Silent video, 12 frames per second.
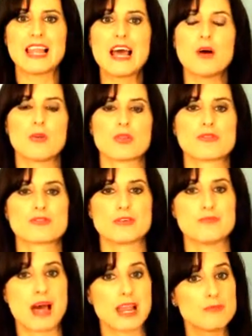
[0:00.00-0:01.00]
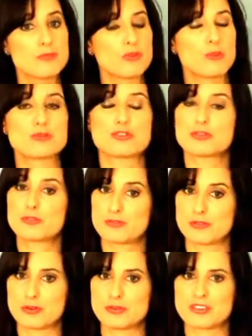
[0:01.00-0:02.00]
health from malabsorption of
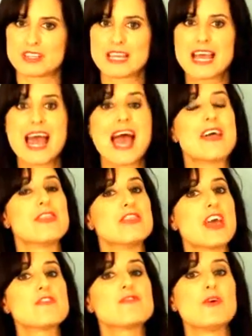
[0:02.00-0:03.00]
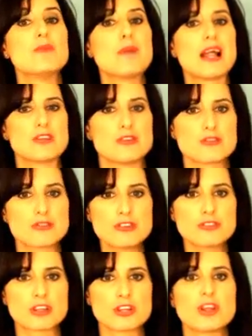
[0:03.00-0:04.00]
food and therefore
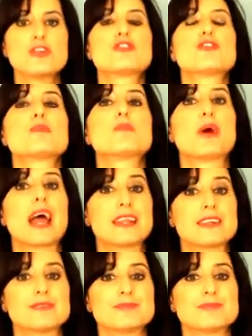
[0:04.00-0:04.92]
malnutrition to the brain.